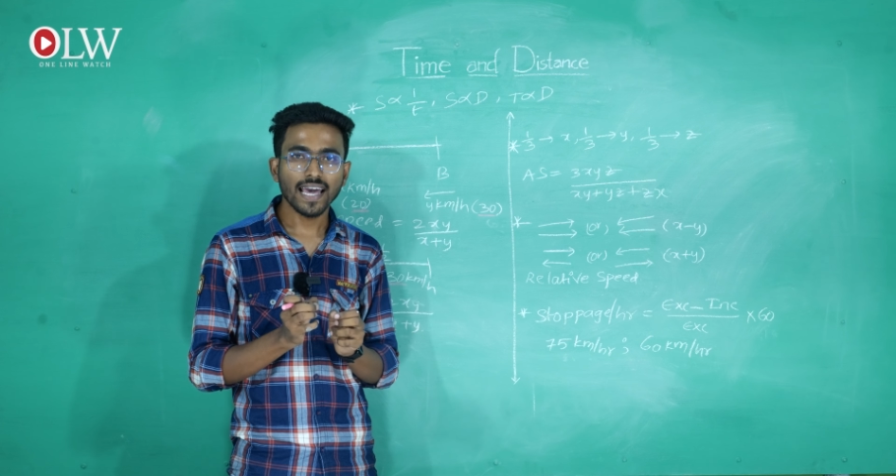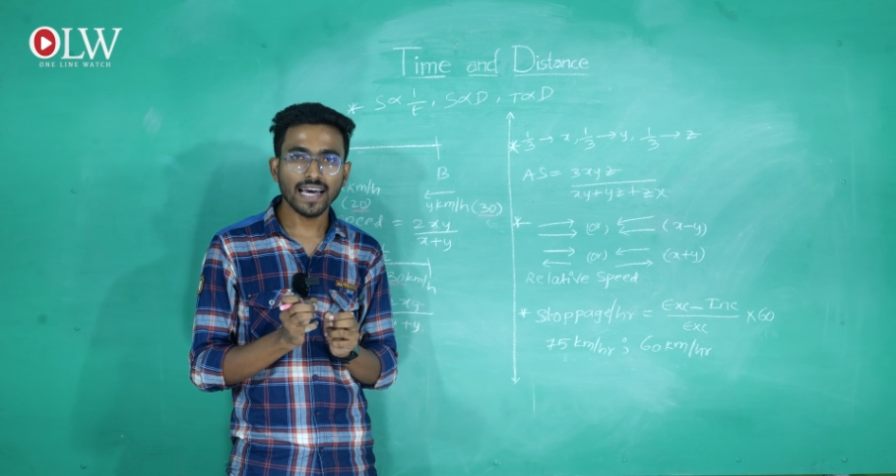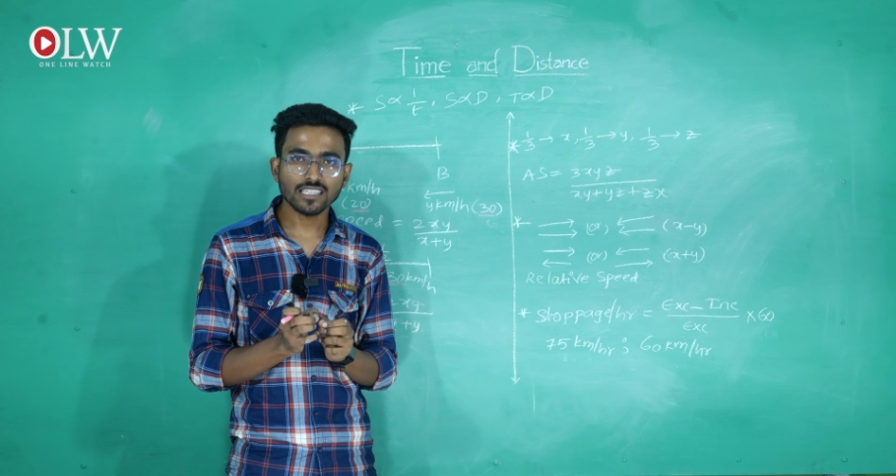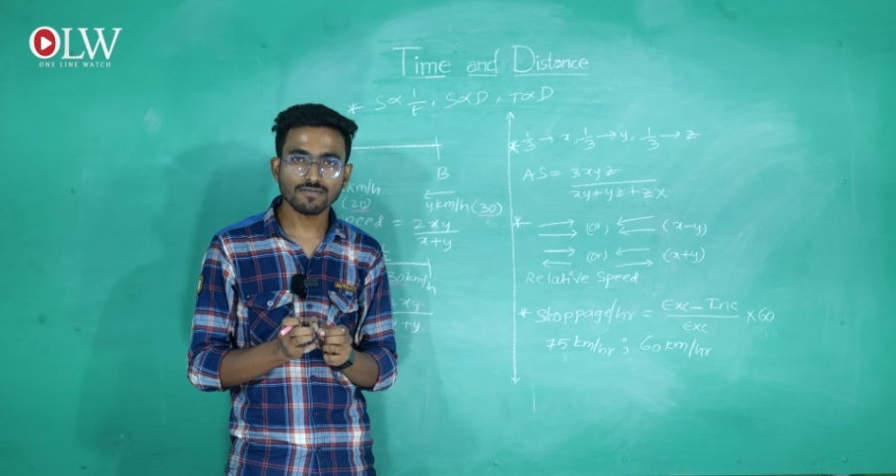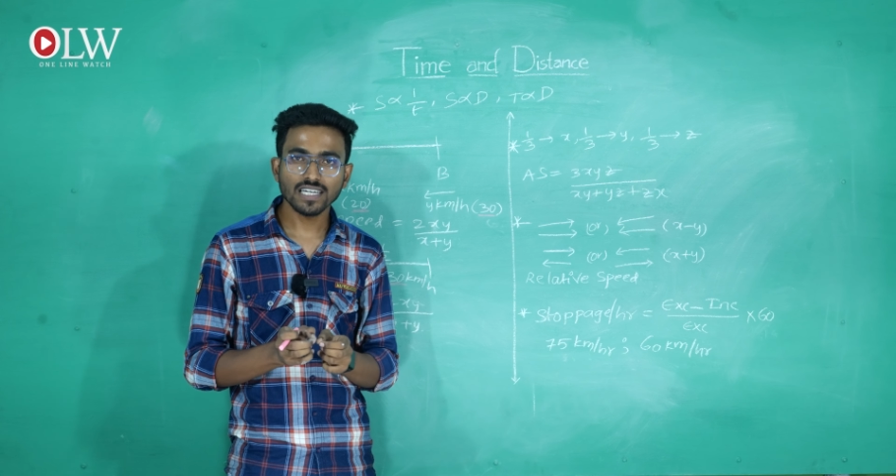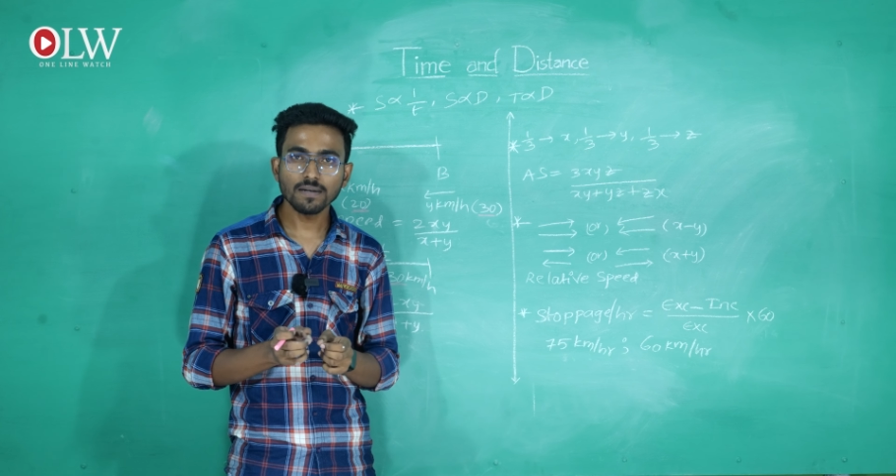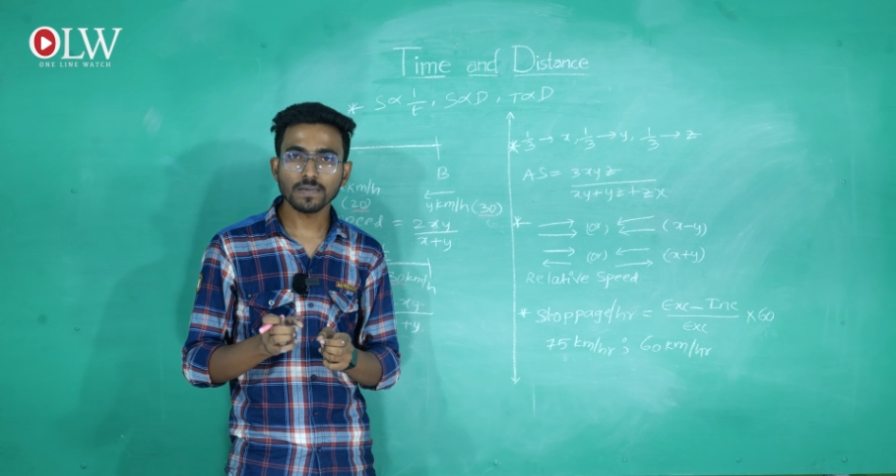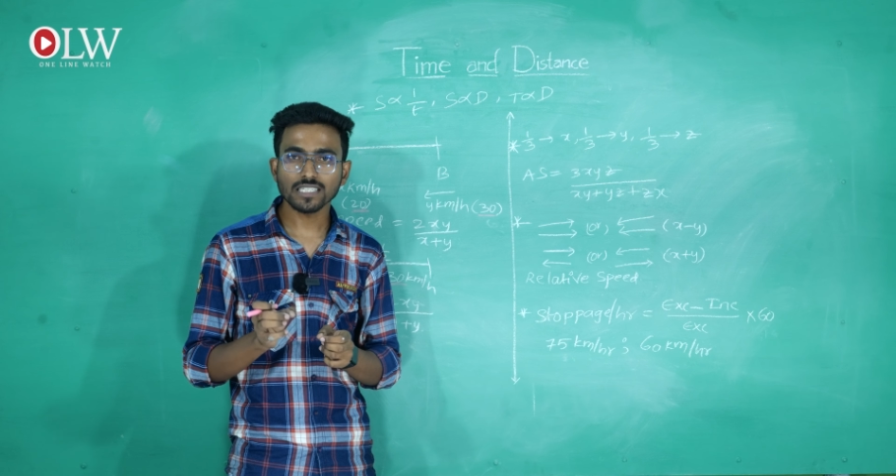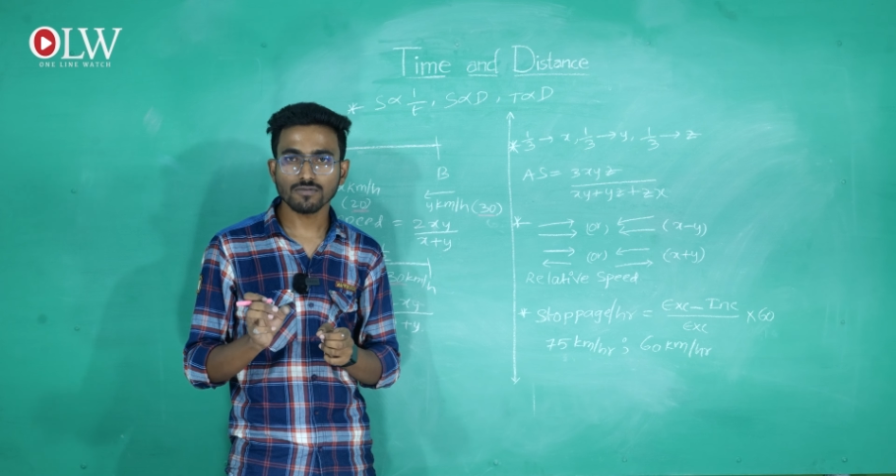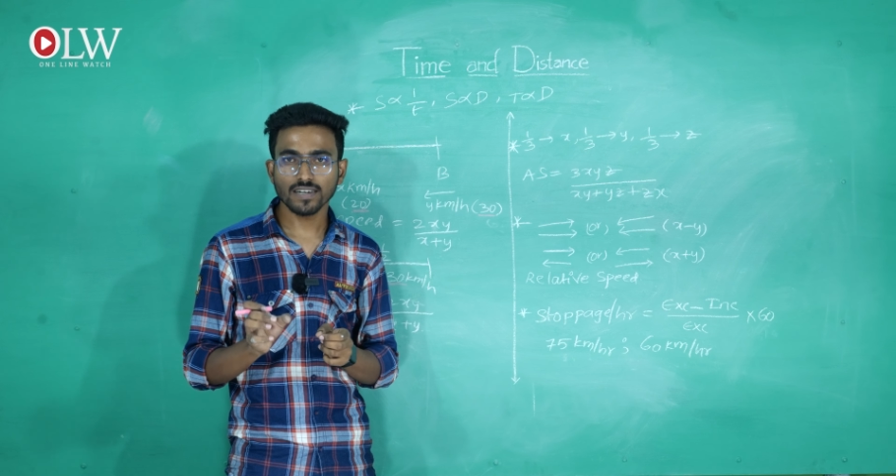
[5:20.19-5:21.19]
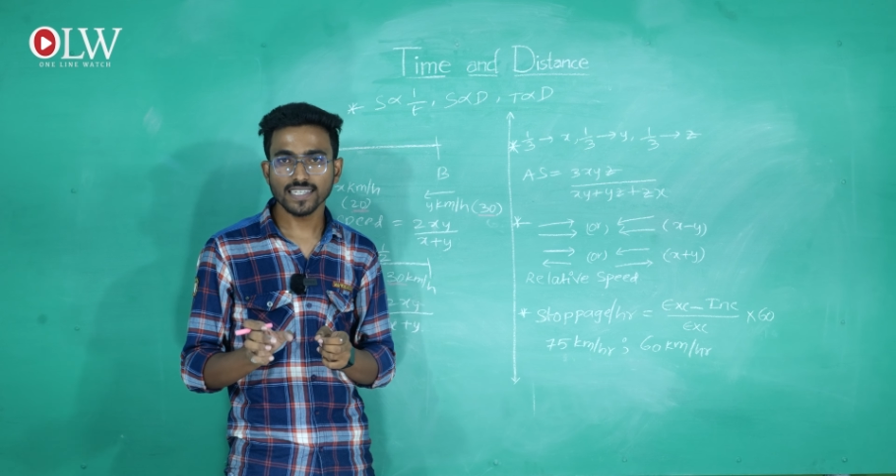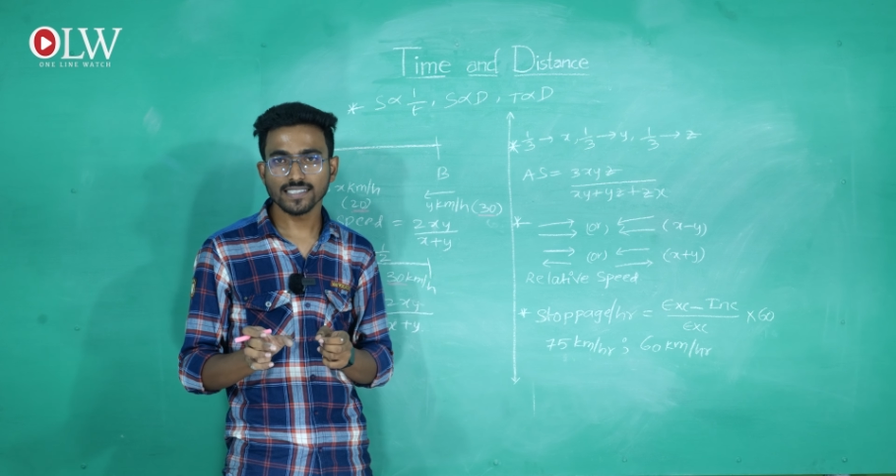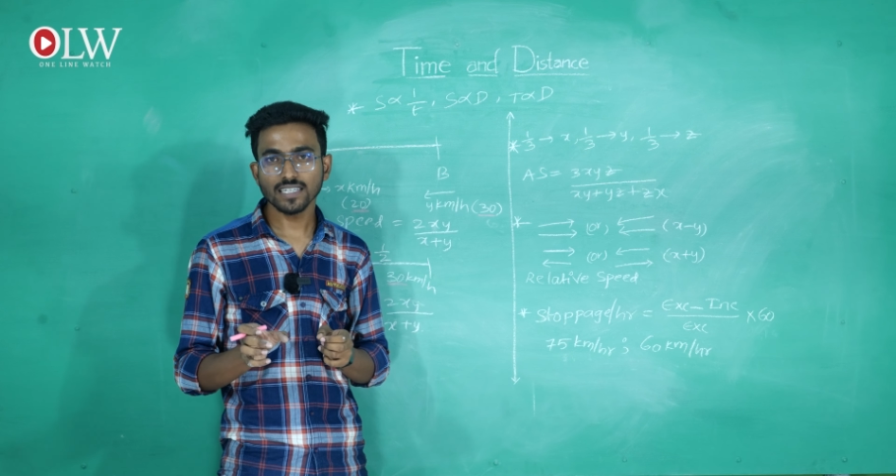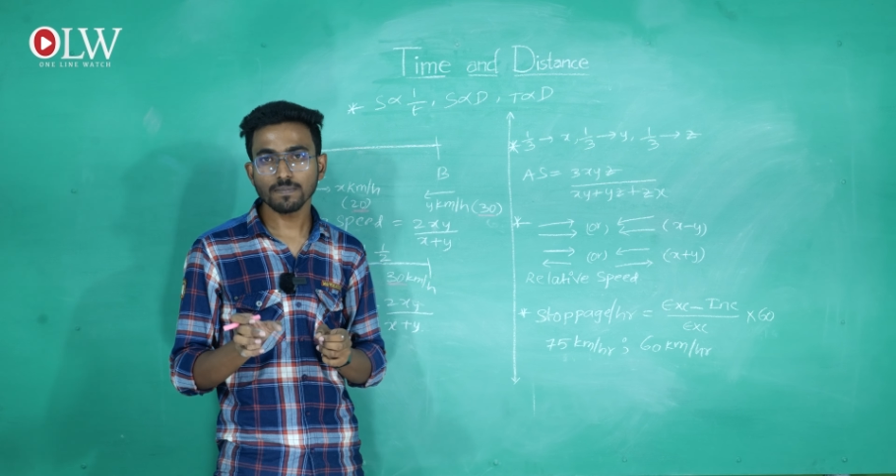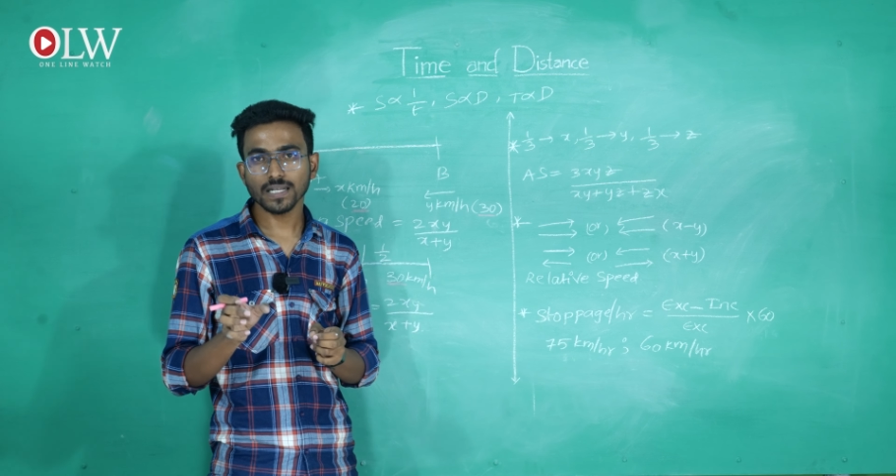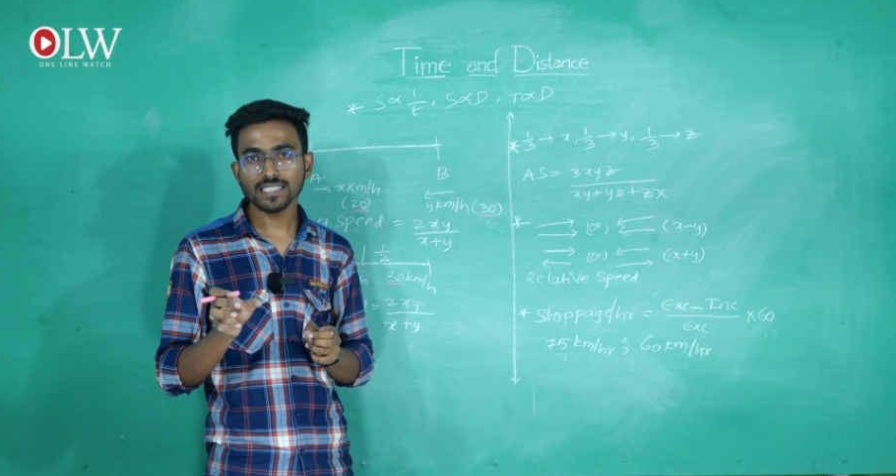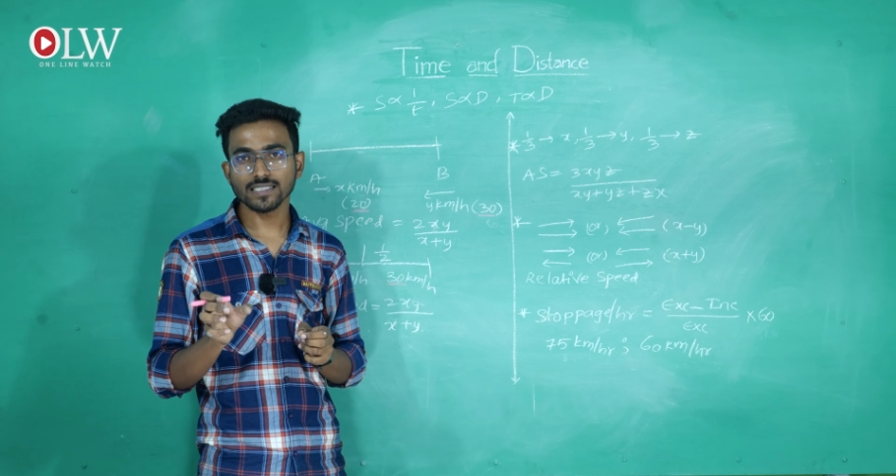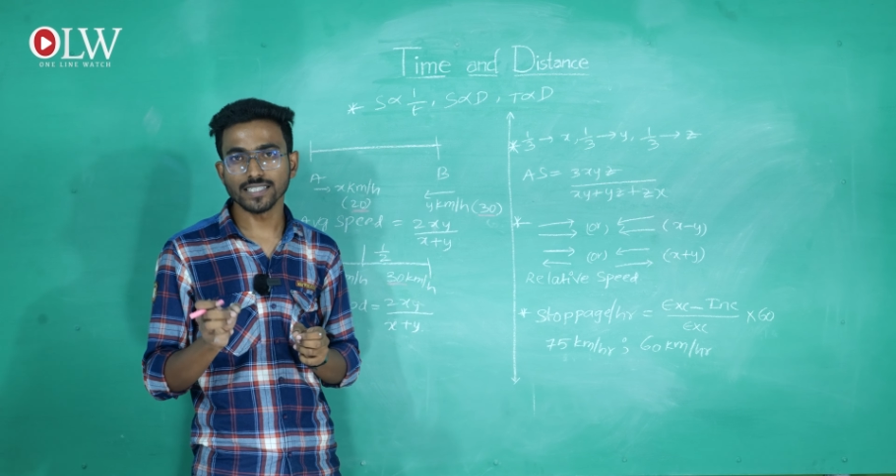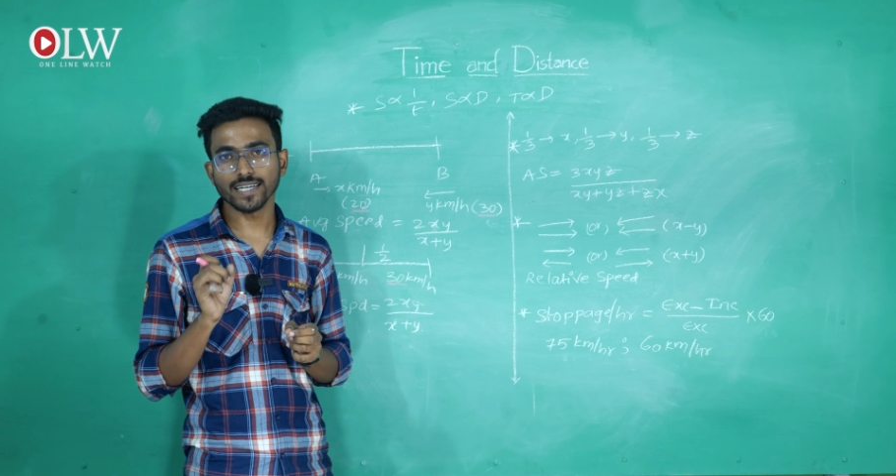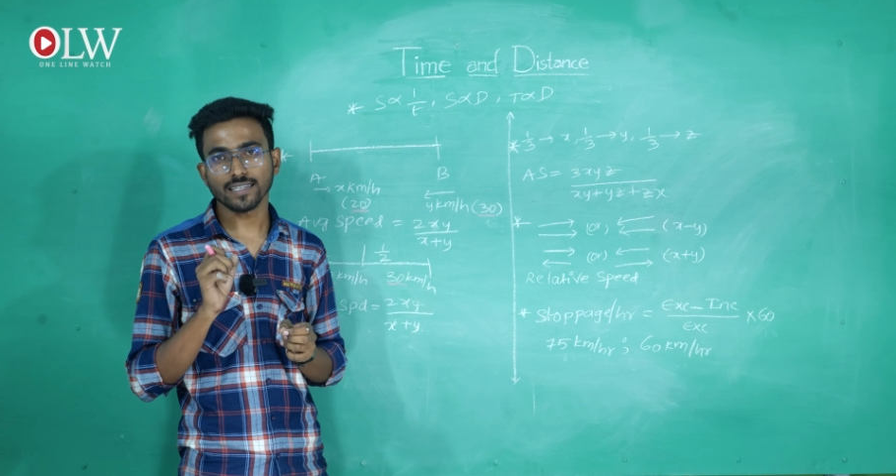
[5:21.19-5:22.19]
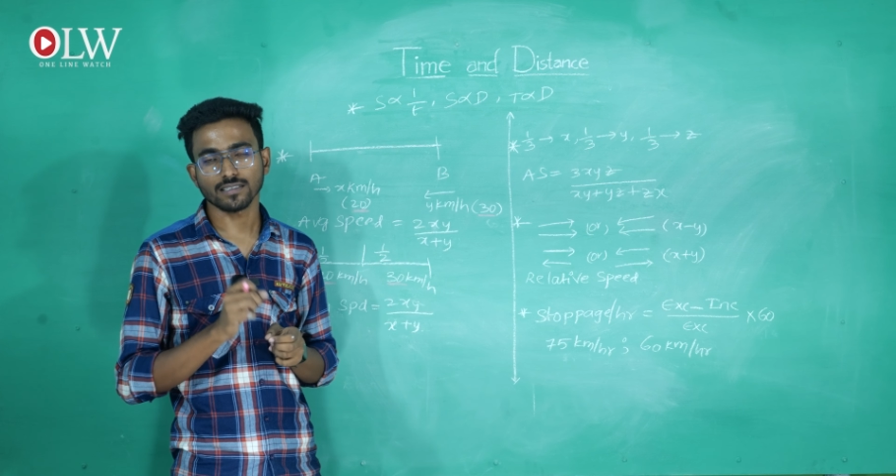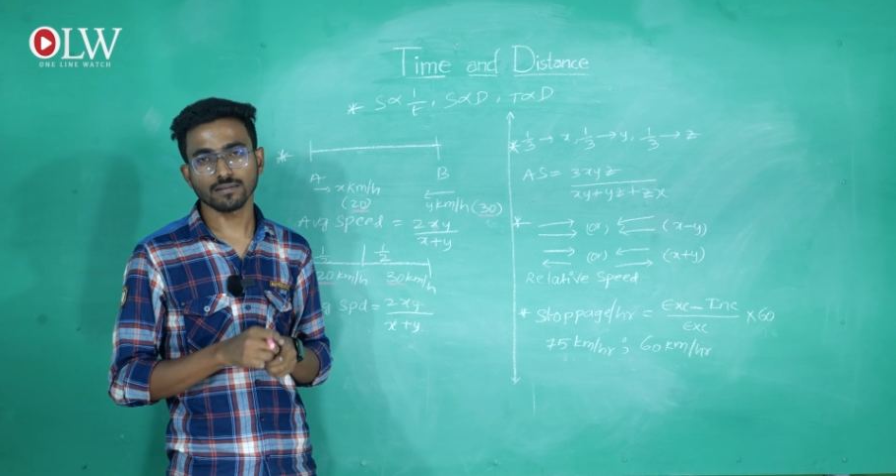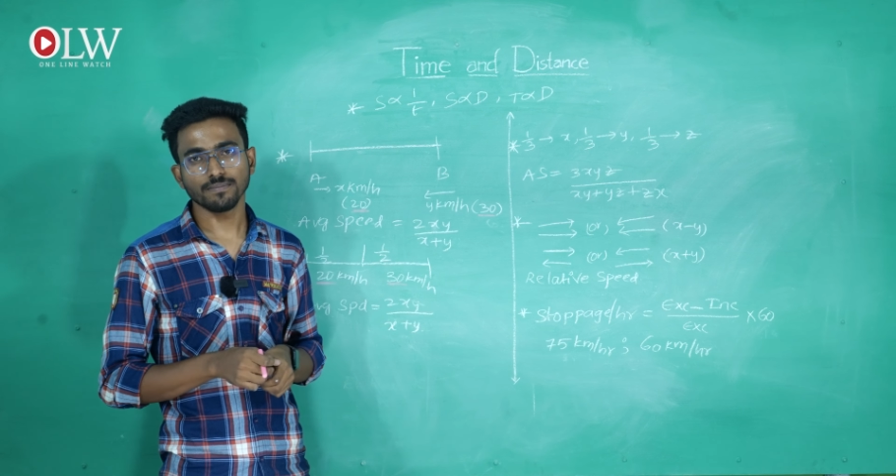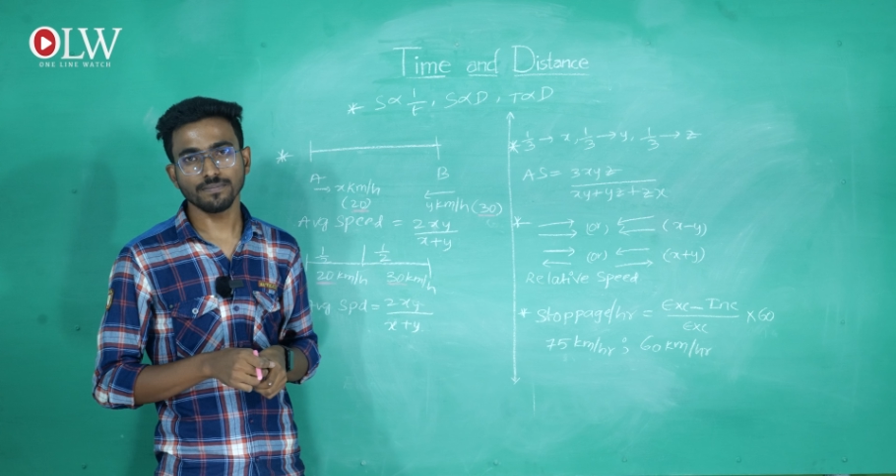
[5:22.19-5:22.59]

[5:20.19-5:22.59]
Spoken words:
xy plus yz plus zx.